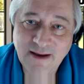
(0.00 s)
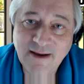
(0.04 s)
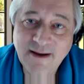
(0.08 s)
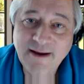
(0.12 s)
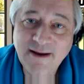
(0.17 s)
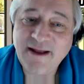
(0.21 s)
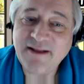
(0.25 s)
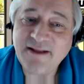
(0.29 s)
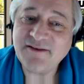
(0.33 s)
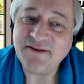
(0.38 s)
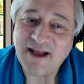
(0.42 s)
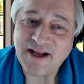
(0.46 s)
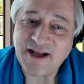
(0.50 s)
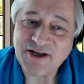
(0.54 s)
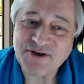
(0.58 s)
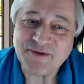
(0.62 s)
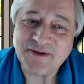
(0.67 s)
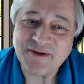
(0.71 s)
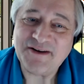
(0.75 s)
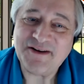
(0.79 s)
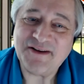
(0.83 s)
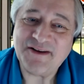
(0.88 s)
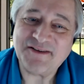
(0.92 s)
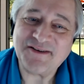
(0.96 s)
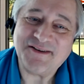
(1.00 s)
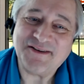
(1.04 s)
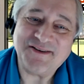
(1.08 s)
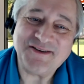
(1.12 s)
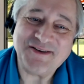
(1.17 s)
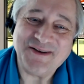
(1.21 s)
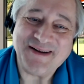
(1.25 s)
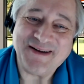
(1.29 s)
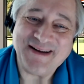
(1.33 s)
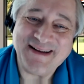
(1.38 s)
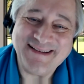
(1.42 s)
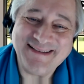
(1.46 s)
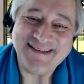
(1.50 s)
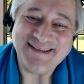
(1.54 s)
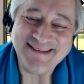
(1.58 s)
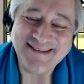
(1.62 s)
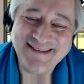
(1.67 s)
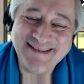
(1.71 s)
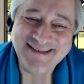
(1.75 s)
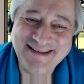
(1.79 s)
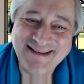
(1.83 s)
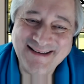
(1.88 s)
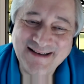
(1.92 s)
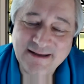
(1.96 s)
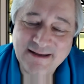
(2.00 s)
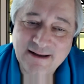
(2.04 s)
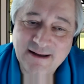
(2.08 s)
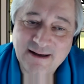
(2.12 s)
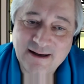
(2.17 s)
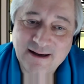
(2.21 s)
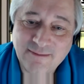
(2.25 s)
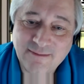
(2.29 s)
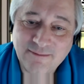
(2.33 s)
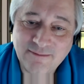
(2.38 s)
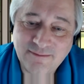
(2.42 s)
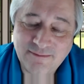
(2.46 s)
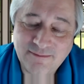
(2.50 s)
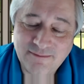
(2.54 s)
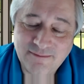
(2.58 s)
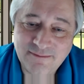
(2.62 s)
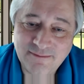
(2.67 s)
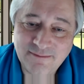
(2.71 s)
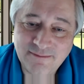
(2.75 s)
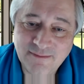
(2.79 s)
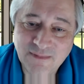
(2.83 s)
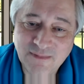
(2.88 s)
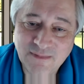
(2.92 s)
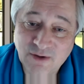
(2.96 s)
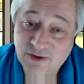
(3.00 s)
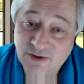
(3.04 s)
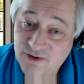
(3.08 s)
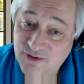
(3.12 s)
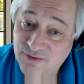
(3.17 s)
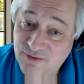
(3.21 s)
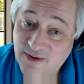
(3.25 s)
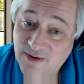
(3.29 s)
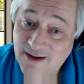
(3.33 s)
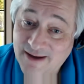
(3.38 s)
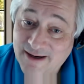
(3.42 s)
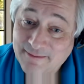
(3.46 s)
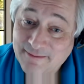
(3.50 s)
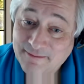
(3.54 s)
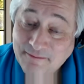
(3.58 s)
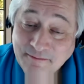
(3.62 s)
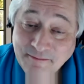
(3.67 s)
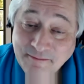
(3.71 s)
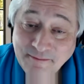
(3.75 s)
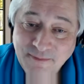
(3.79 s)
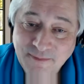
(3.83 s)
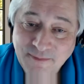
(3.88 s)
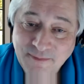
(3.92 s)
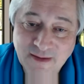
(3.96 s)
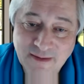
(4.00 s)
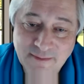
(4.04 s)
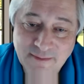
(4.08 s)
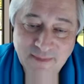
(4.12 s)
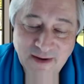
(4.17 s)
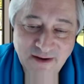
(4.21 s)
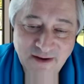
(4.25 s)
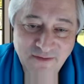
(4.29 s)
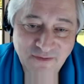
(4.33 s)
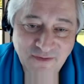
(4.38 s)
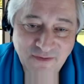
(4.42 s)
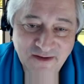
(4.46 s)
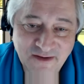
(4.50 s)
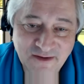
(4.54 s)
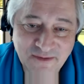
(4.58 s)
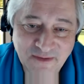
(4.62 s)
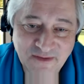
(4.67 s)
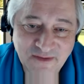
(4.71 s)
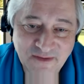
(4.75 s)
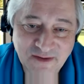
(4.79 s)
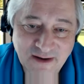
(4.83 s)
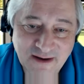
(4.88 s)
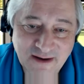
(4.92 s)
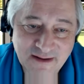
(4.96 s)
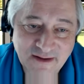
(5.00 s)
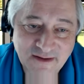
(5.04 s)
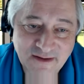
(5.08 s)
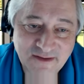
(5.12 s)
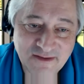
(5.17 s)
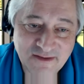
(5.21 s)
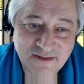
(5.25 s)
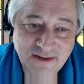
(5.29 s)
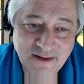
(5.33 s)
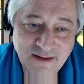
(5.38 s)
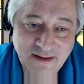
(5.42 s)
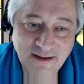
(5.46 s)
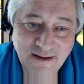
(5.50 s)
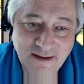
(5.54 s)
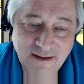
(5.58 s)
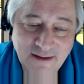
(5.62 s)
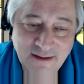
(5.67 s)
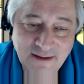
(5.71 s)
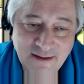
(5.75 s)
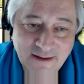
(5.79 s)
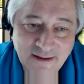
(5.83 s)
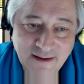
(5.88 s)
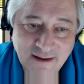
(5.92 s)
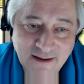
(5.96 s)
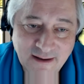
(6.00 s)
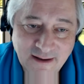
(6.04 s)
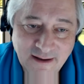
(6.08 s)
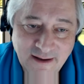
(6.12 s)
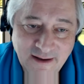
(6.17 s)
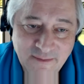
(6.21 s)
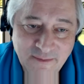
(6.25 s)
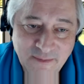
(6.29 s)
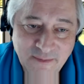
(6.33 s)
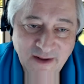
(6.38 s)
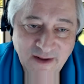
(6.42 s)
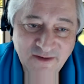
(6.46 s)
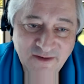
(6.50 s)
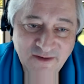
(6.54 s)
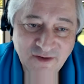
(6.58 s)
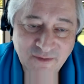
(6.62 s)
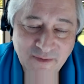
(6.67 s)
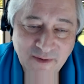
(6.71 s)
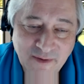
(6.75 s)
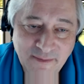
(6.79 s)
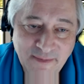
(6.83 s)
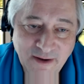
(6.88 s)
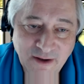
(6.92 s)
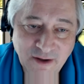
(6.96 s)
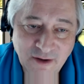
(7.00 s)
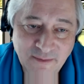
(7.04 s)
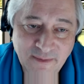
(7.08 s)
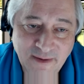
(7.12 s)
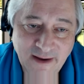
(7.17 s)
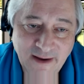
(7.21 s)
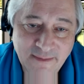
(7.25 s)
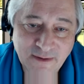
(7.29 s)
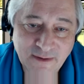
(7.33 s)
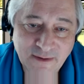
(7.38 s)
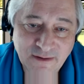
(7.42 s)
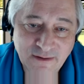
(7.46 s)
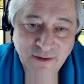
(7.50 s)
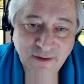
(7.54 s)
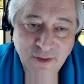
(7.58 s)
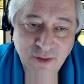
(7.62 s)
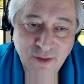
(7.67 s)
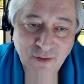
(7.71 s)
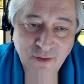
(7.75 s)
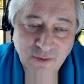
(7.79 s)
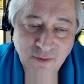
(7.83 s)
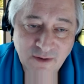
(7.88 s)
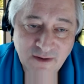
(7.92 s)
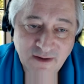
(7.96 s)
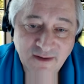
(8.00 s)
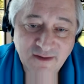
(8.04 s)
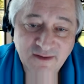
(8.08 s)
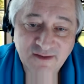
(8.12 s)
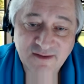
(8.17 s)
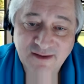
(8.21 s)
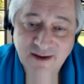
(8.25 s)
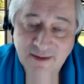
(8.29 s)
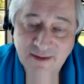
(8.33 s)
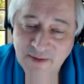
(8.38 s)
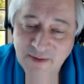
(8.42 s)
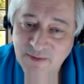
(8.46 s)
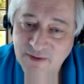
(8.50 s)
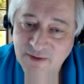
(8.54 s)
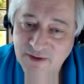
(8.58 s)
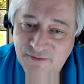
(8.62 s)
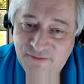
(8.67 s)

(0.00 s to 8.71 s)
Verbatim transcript: it's naturally disconcerting. Um, learn to write it. Make friends with silence. Uh, it means you've propelled people into thought. Someone will